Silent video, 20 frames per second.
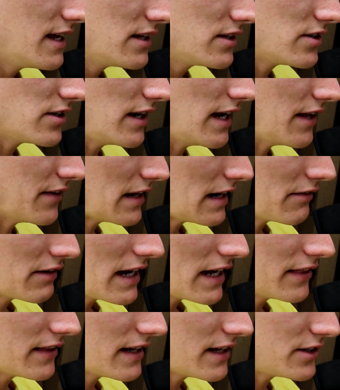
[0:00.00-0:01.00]
So now that I've
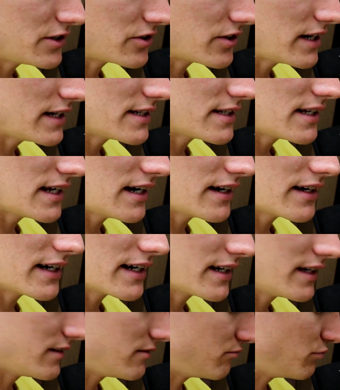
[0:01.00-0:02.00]
got that traced out, I
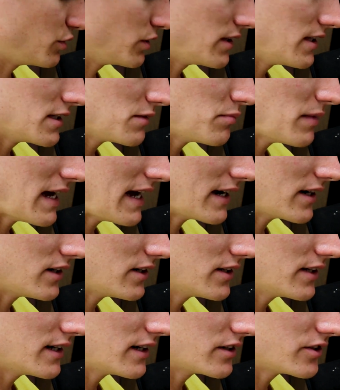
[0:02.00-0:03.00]
can put this back on there